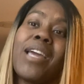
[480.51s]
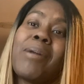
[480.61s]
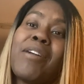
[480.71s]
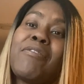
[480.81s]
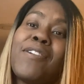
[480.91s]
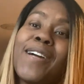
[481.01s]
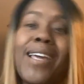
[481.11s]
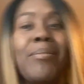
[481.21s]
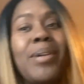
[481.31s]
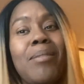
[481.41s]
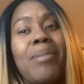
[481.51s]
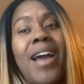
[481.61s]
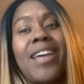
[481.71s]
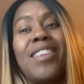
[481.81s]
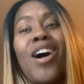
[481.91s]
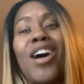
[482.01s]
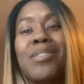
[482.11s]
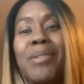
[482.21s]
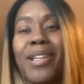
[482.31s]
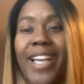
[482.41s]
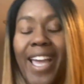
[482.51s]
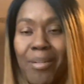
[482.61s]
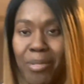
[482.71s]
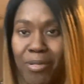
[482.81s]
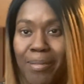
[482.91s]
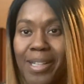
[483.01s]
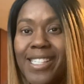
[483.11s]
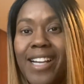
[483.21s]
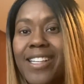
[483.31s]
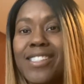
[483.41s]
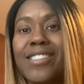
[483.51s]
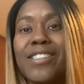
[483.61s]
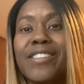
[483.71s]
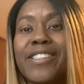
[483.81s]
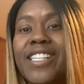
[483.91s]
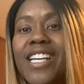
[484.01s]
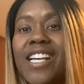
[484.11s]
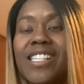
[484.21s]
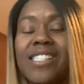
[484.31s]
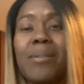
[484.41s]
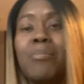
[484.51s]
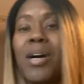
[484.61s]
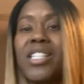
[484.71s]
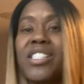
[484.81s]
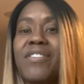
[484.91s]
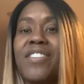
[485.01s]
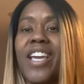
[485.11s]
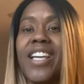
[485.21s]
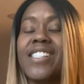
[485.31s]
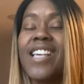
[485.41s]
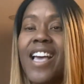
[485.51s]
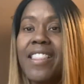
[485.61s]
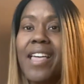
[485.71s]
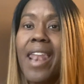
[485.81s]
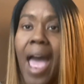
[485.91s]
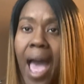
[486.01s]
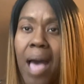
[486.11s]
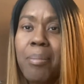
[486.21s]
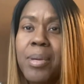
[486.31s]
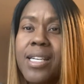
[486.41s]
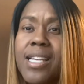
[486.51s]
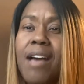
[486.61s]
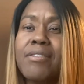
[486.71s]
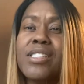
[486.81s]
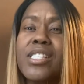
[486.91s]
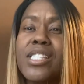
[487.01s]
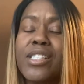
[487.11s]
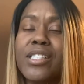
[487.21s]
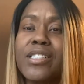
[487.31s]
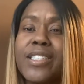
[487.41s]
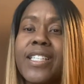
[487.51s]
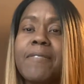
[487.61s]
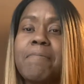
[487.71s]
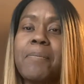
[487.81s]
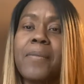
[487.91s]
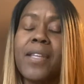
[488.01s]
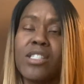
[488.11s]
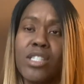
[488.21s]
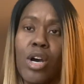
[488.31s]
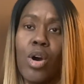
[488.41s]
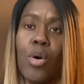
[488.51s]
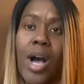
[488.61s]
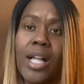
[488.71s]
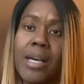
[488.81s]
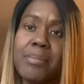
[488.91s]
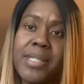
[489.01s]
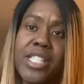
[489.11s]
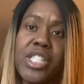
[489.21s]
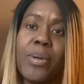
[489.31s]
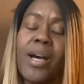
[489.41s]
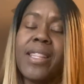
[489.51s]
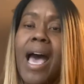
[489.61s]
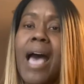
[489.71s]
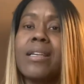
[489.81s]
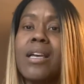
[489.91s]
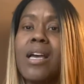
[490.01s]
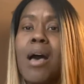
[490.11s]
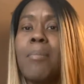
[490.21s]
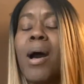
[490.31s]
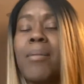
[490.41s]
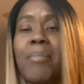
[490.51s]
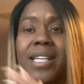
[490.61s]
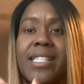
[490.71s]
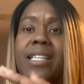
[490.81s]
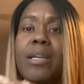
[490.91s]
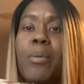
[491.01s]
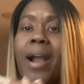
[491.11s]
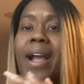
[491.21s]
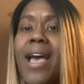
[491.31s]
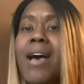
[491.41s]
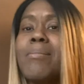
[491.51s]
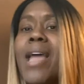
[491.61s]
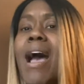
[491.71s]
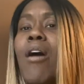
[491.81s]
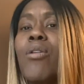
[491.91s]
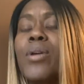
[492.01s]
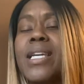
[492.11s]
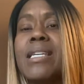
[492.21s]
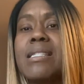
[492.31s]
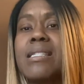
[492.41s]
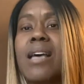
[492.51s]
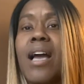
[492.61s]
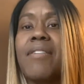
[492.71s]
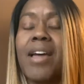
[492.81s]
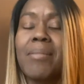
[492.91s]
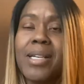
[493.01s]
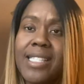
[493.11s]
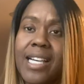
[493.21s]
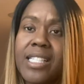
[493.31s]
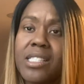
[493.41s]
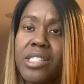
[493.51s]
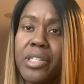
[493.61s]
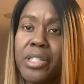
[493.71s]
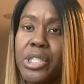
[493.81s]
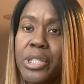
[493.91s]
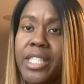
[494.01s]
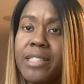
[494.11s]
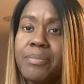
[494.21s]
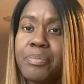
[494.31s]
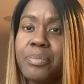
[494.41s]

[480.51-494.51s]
my foot and being back in the hospital again before my second surgery. Just a bunch of things that happened after the surgery. So I'll update you on that. But basically where I am now is I've had my second surgery.